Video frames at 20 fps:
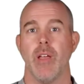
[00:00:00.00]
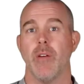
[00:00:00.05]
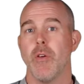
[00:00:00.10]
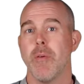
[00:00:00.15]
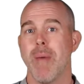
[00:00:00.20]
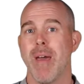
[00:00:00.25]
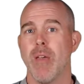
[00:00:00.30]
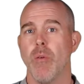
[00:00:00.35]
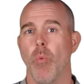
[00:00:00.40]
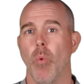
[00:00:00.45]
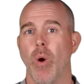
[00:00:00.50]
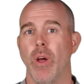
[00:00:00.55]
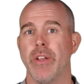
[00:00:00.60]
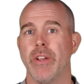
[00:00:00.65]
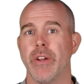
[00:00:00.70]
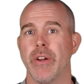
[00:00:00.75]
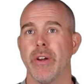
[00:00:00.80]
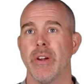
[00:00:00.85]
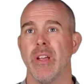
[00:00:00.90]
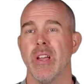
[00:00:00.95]
Now we might
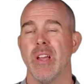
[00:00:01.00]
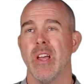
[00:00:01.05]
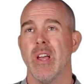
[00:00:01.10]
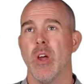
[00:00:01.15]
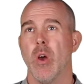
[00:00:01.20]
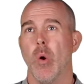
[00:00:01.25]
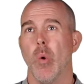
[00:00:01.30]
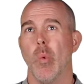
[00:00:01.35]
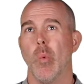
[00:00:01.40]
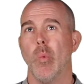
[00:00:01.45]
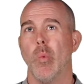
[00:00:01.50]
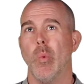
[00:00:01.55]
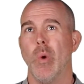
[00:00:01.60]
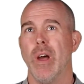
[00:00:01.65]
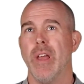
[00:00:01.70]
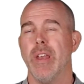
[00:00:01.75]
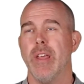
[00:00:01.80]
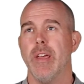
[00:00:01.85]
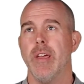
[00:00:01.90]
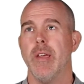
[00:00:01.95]
wonder
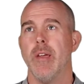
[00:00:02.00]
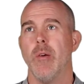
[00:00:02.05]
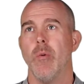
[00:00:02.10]
what